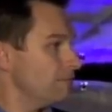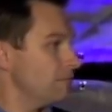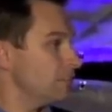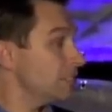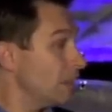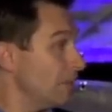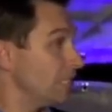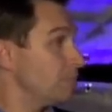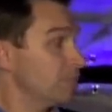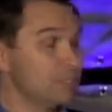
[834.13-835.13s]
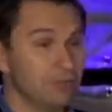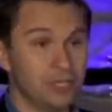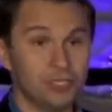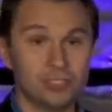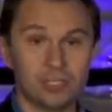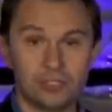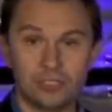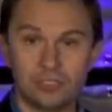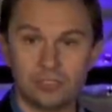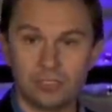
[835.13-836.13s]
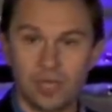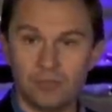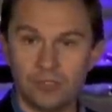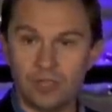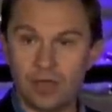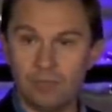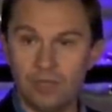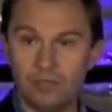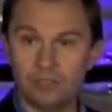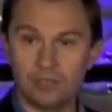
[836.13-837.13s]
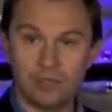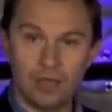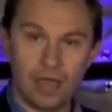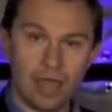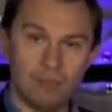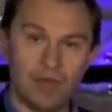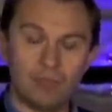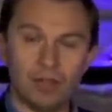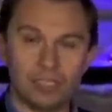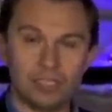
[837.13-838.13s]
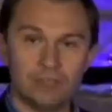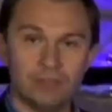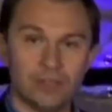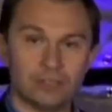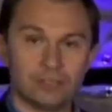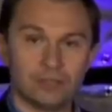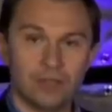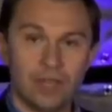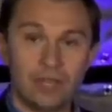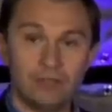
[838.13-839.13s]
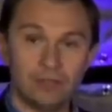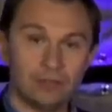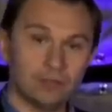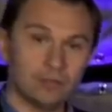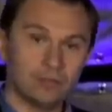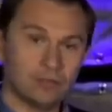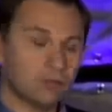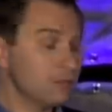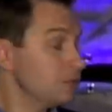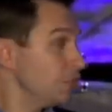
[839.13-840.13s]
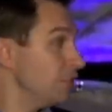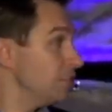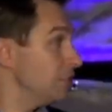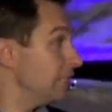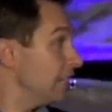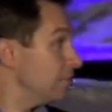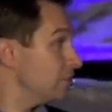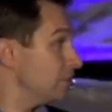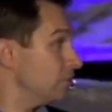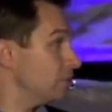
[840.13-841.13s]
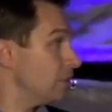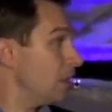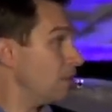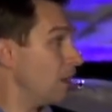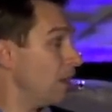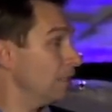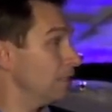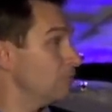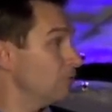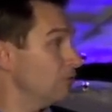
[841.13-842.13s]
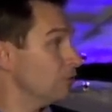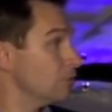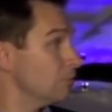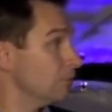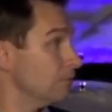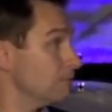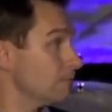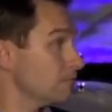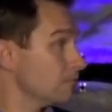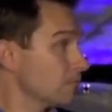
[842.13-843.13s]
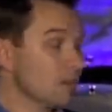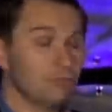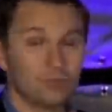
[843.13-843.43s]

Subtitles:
some aspects of aging, such as type 2 diabetes and metabolic defects, and even changes in cancer cells, are highly reversible. For